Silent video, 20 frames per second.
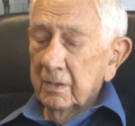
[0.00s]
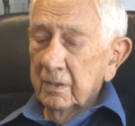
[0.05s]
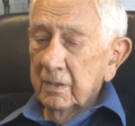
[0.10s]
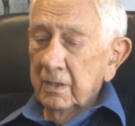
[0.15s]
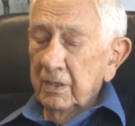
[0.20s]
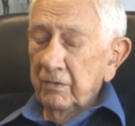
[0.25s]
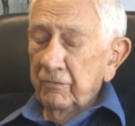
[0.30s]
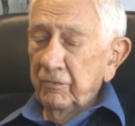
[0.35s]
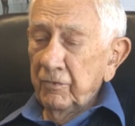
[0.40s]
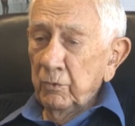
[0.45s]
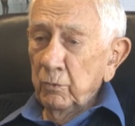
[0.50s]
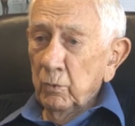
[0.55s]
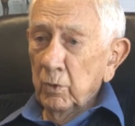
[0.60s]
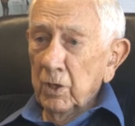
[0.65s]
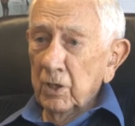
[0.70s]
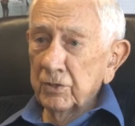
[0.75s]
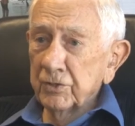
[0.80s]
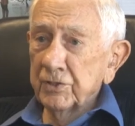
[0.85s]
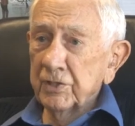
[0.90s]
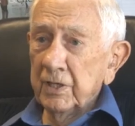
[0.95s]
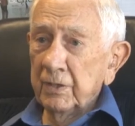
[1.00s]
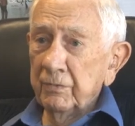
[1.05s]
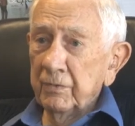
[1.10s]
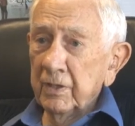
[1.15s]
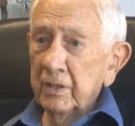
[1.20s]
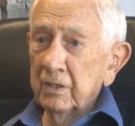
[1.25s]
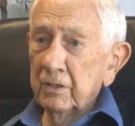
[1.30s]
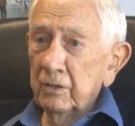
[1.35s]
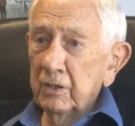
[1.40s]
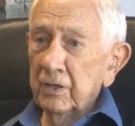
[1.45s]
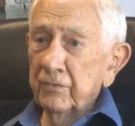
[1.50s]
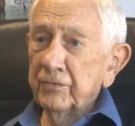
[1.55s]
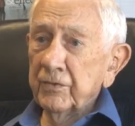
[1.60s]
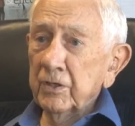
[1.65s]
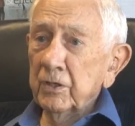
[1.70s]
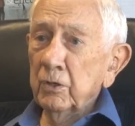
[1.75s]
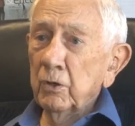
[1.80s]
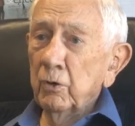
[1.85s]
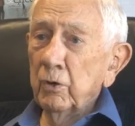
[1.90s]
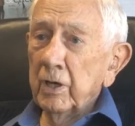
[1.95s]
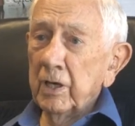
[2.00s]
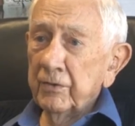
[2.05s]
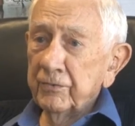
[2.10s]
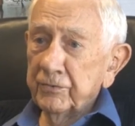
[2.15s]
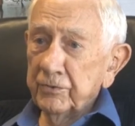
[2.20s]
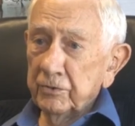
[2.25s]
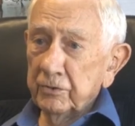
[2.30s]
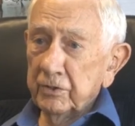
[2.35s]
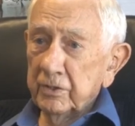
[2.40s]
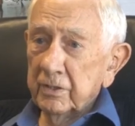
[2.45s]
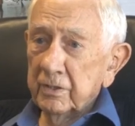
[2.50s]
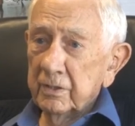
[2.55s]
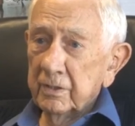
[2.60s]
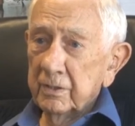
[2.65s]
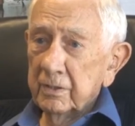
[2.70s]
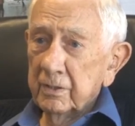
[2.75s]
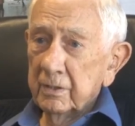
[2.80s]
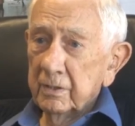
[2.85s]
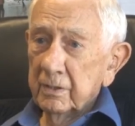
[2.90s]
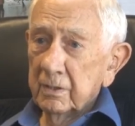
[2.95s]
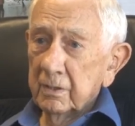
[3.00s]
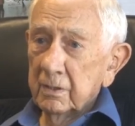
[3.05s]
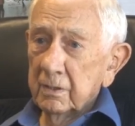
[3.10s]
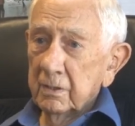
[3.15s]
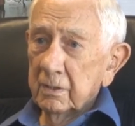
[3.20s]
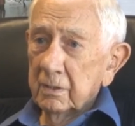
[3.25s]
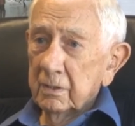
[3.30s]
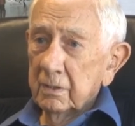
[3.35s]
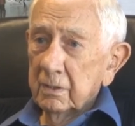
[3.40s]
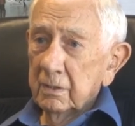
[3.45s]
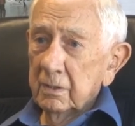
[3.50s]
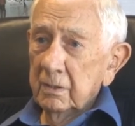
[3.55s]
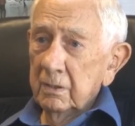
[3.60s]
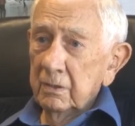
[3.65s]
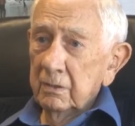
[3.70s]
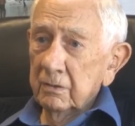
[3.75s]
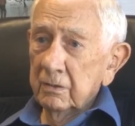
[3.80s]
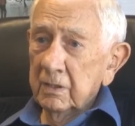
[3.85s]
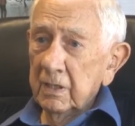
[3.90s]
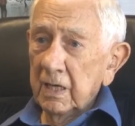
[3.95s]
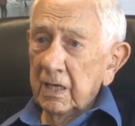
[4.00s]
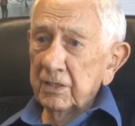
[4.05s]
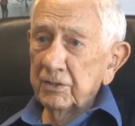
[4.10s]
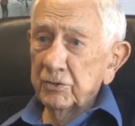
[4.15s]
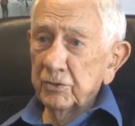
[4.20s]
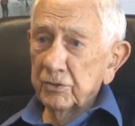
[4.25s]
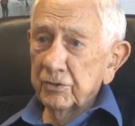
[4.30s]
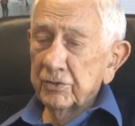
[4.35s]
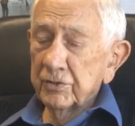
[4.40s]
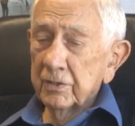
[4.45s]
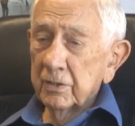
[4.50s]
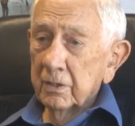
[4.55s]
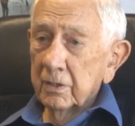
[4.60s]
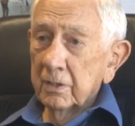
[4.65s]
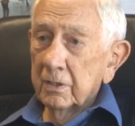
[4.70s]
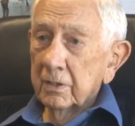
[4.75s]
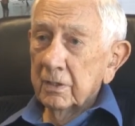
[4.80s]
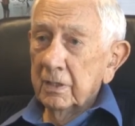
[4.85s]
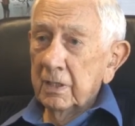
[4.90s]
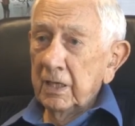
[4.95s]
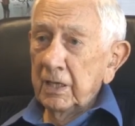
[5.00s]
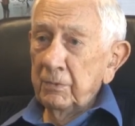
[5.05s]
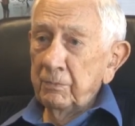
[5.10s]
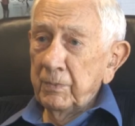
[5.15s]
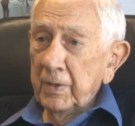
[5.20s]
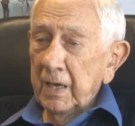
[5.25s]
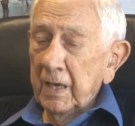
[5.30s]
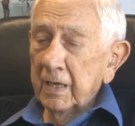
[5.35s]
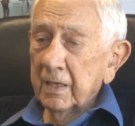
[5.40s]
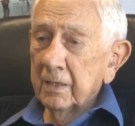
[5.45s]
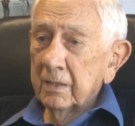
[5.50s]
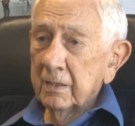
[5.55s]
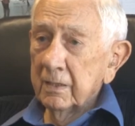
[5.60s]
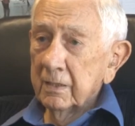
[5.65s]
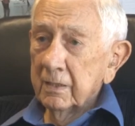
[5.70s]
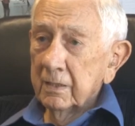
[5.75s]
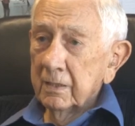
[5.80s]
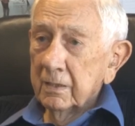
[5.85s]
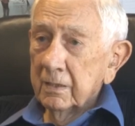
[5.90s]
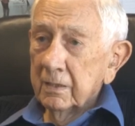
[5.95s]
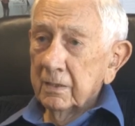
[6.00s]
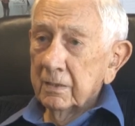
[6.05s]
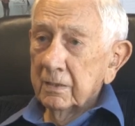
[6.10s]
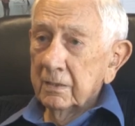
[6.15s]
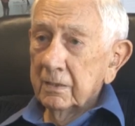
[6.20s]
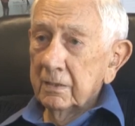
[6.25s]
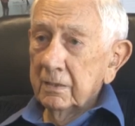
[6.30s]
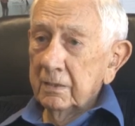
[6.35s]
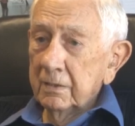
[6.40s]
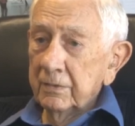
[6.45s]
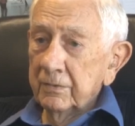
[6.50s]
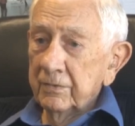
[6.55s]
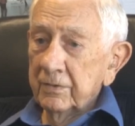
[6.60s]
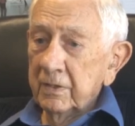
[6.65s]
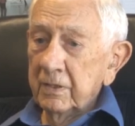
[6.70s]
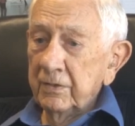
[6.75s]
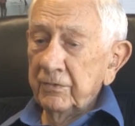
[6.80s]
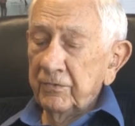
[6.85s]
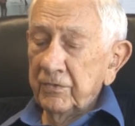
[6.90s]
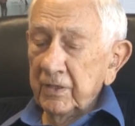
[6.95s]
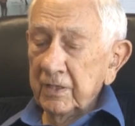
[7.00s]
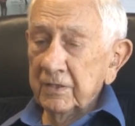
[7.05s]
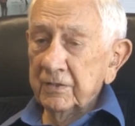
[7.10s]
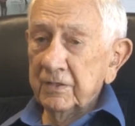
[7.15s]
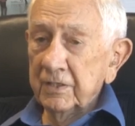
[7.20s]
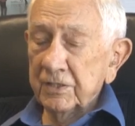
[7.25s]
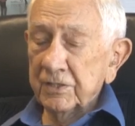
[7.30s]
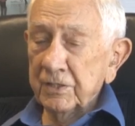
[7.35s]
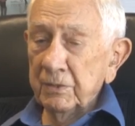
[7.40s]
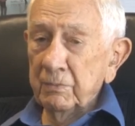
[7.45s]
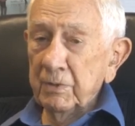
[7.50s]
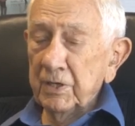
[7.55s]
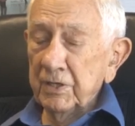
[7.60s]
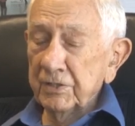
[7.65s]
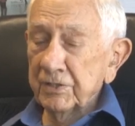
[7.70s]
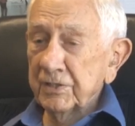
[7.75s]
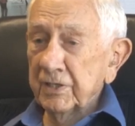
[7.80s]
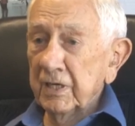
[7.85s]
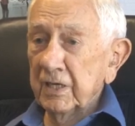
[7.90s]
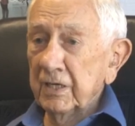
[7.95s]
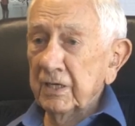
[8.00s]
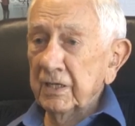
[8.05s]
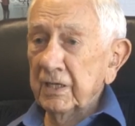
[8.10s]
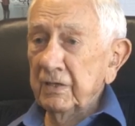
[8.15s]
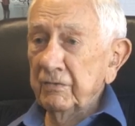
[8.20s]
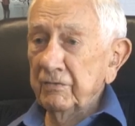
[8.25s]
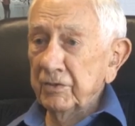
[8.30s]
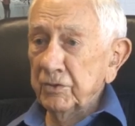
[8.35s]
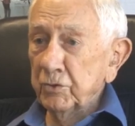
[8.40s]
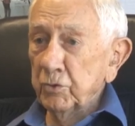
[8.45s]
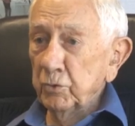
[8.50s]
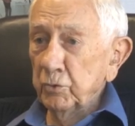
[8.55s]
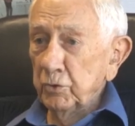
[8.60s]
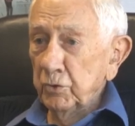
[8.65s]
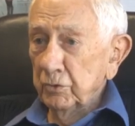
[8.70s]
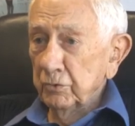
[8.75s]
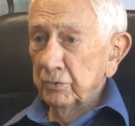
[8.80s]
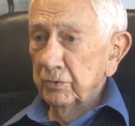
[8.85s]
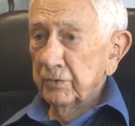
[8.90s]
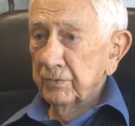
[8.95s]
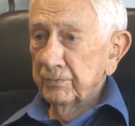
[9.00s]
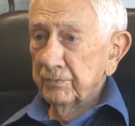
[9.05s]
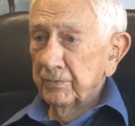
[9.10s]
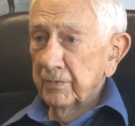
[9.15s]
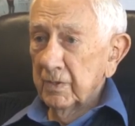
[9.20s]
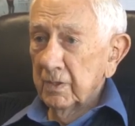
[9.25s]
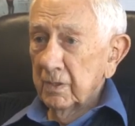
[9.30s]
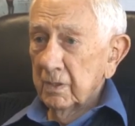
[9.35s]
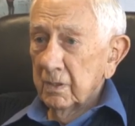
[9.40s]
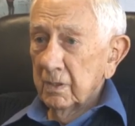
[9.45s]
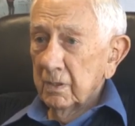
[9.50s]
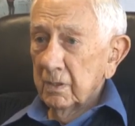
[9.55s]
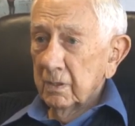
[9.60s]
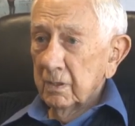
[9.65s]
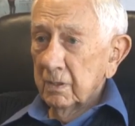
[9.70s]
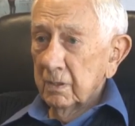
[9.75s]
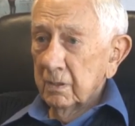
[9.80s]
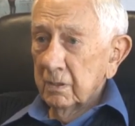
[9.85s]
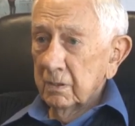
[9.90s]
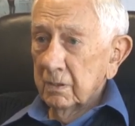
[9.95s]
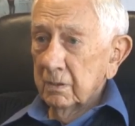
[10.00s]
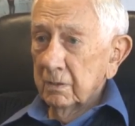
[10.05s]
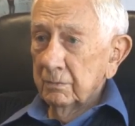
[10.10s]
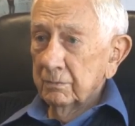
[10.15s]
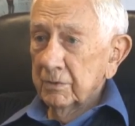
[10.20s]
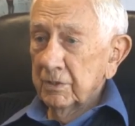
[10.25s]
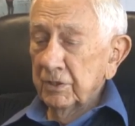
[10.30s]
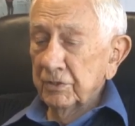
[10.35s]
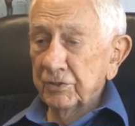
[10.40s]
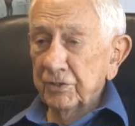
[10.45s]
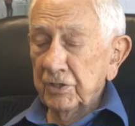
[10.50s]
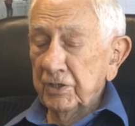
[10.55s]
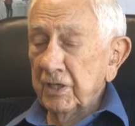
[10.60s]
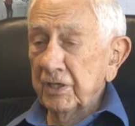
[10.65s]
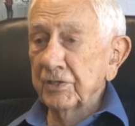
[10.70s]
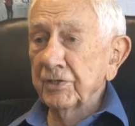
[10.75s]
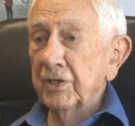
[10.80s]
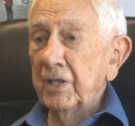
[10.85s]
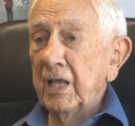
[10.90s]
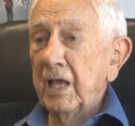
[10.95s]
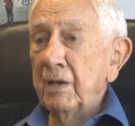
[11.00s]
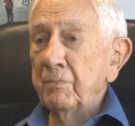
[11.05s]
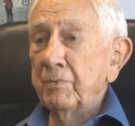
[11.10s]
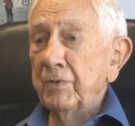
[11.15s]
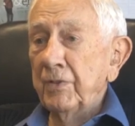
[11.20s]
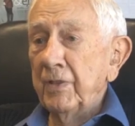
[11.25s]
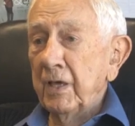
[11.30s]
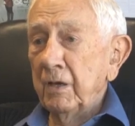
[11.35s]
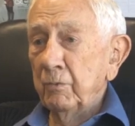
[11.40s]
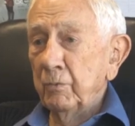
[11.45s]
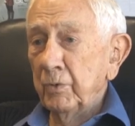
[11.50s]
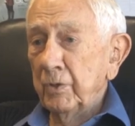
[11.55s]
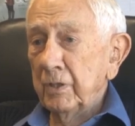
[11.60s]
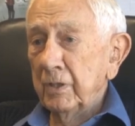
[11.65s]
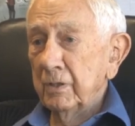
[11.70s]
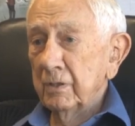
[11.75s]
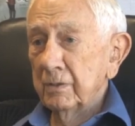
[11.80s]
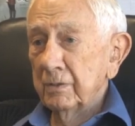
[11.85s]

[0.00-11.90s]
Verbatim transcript: that if you want something, you have to go after it. And you can't just lay back and, and think that somebody is going to give it to you, because it doesn't happen that way.